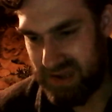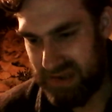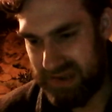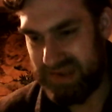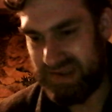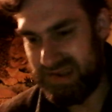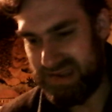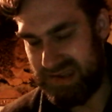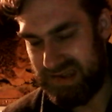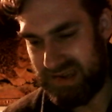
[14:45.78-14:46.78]
there's this
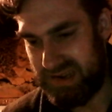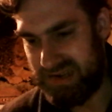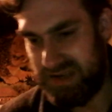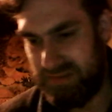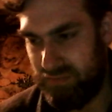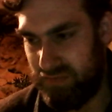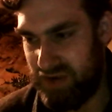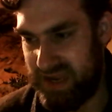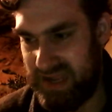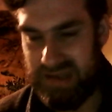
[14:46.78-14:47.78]
discussion
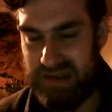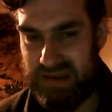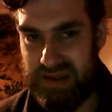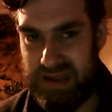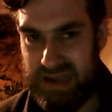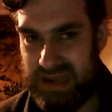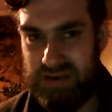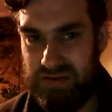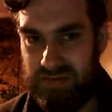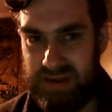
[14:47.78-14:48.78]
where
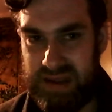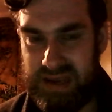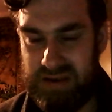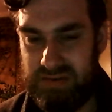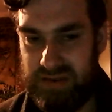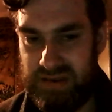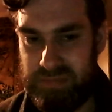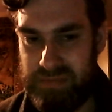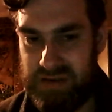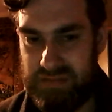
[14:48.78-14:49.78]
Hilda's
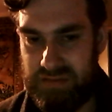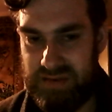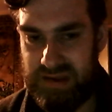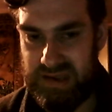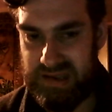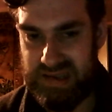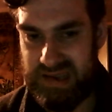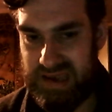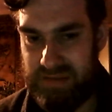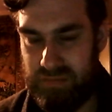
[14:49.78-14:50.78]
mother is
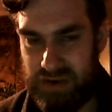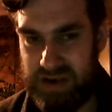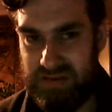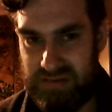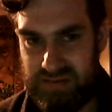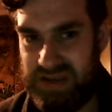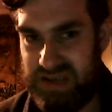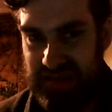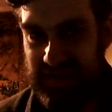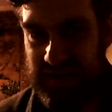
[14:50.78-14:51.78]
saying, well,
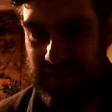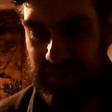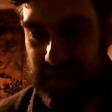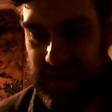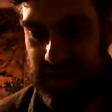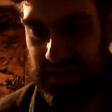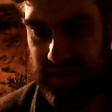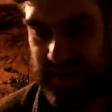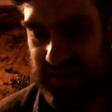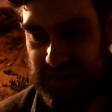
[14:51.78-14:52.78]
she's a young girl
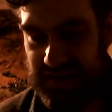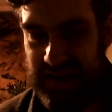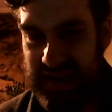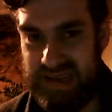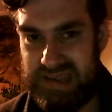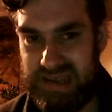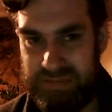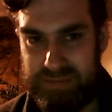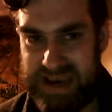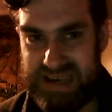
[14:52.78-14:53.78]
and she has this
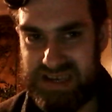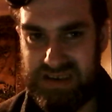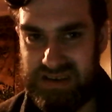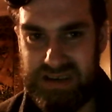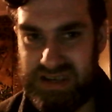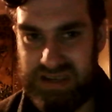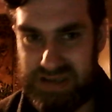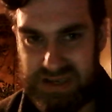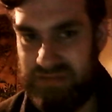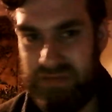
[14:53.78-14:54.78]
passion.
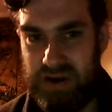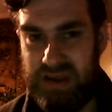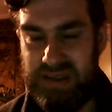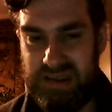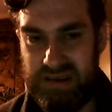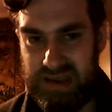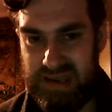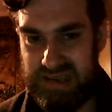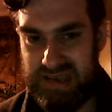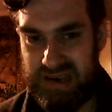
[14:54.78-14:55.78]
She writes like
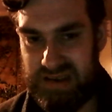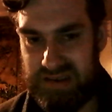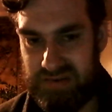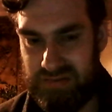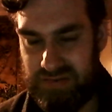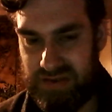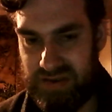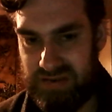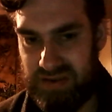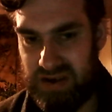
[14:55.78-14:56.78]
these articles
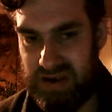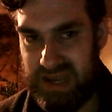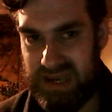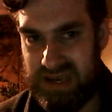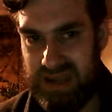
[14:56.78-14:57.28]
online,